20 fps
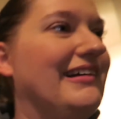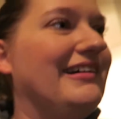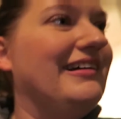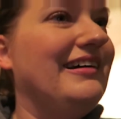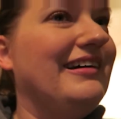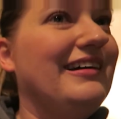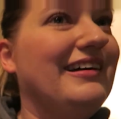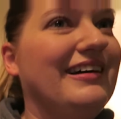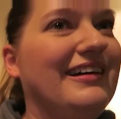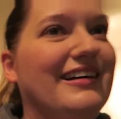
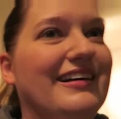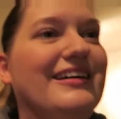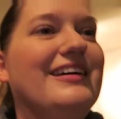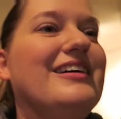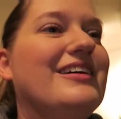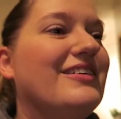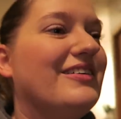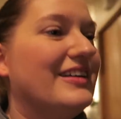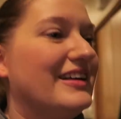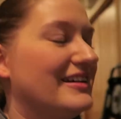Oh,
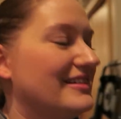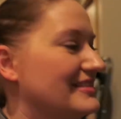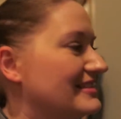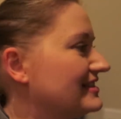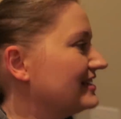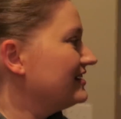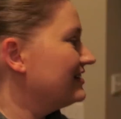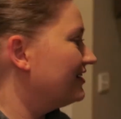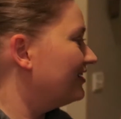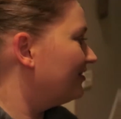what else
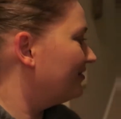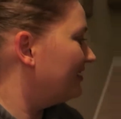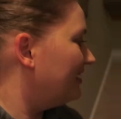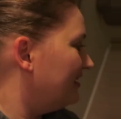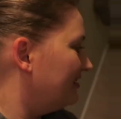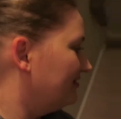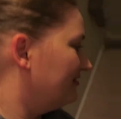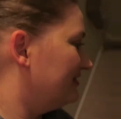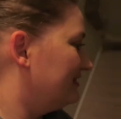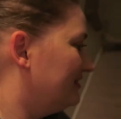can go
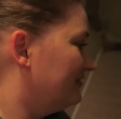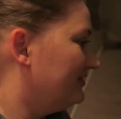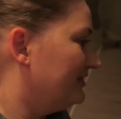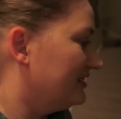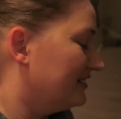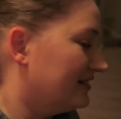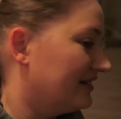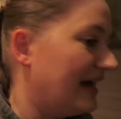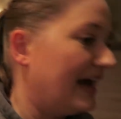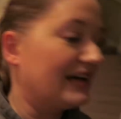wrong with the
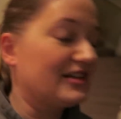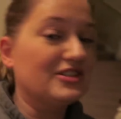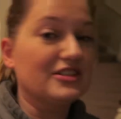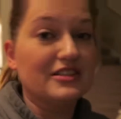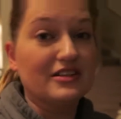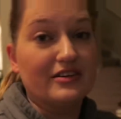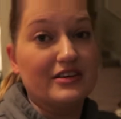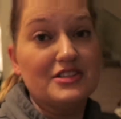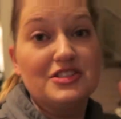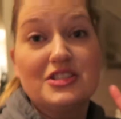vehicle?
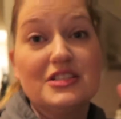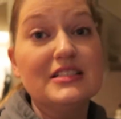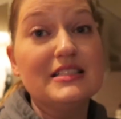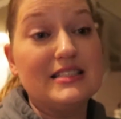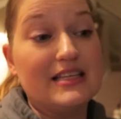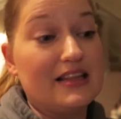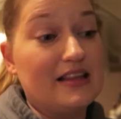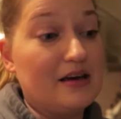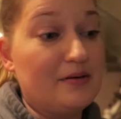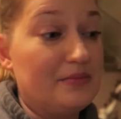Actually, no, I
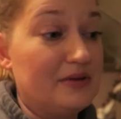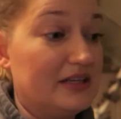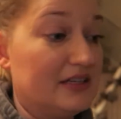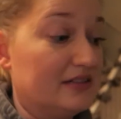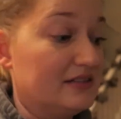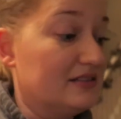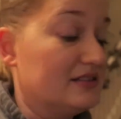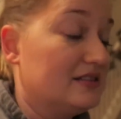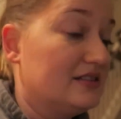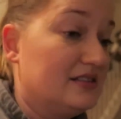shouldn't say that
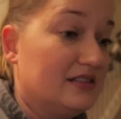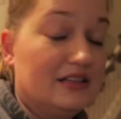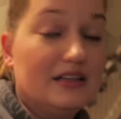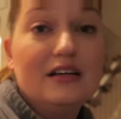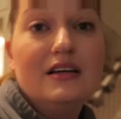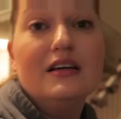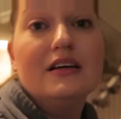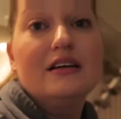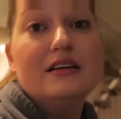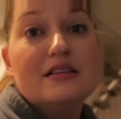because
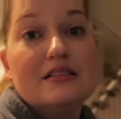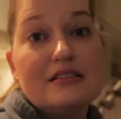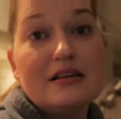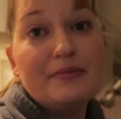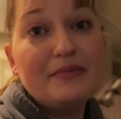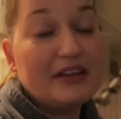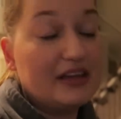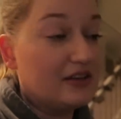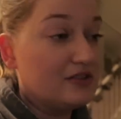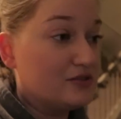
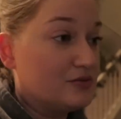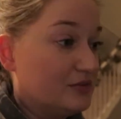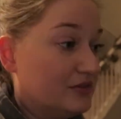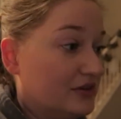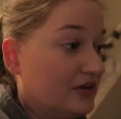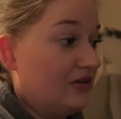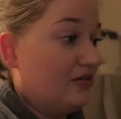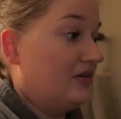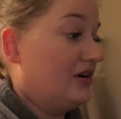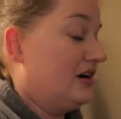something else will
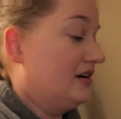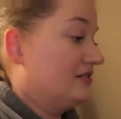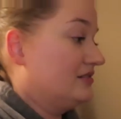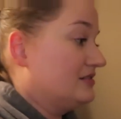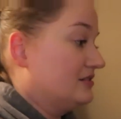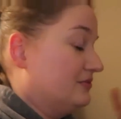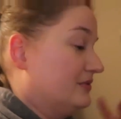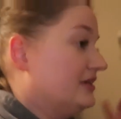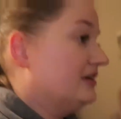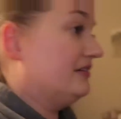go wrong.
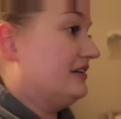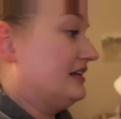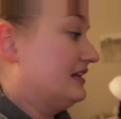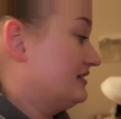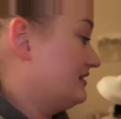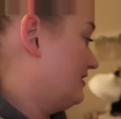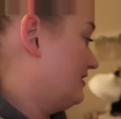So we don't need to